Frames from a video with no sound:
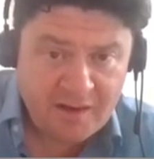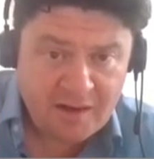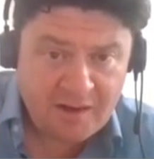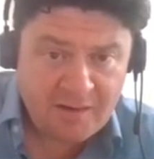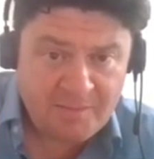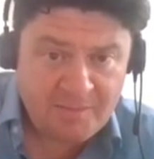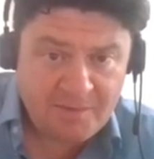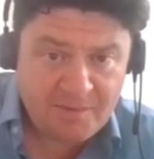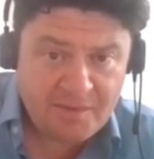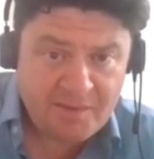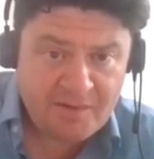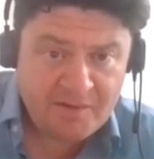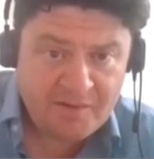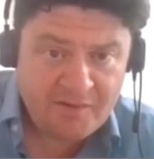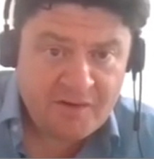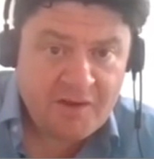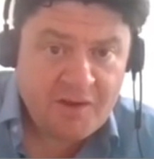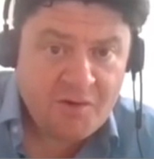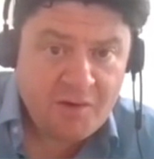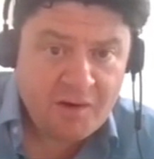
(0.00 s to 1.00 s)
There's
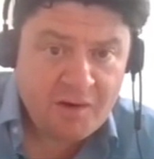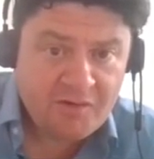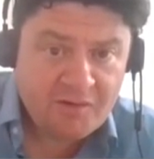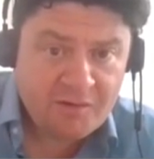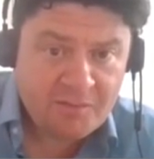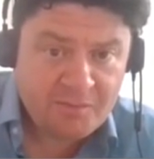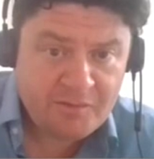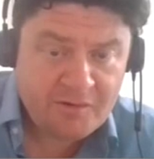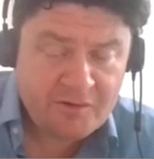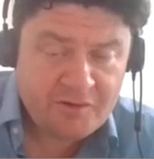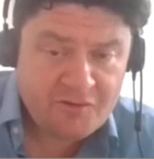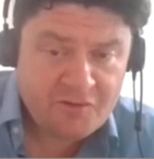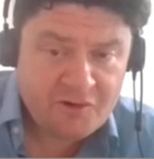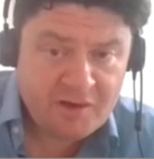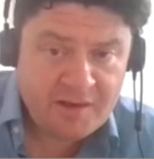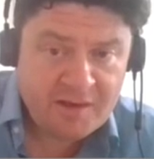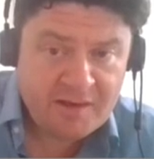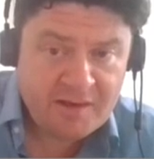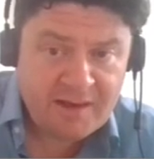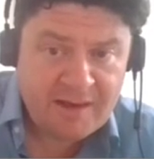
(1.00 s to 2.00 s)
a US
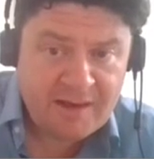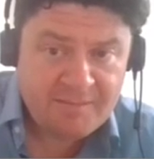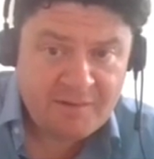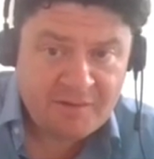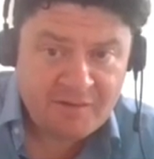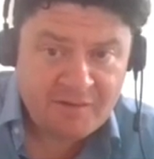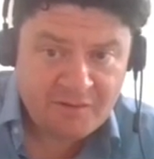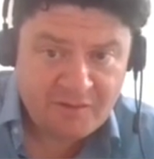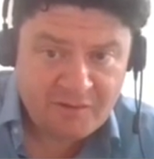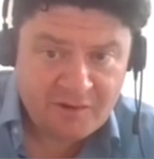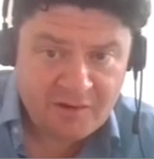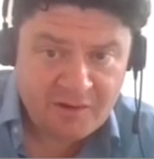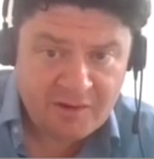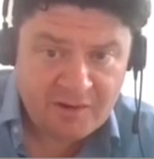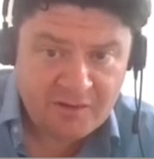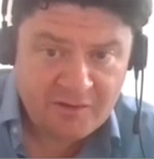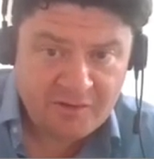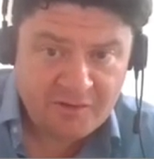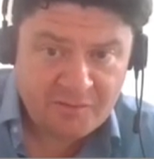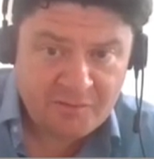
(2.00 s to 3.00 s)
subsidiary and there's a
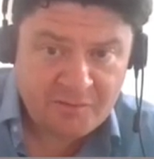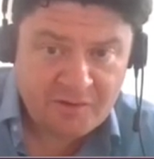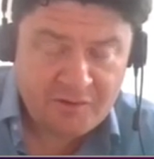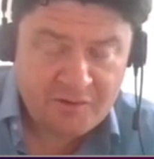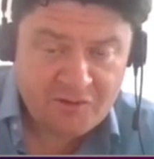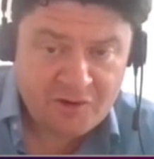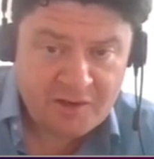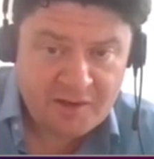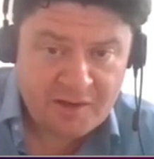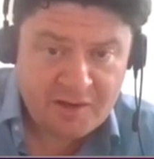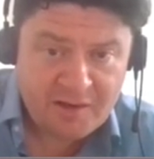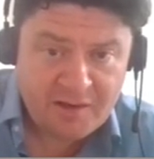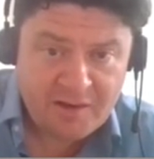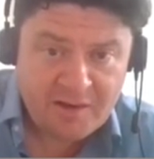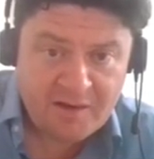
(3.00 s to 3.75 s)
sterling subsidiary.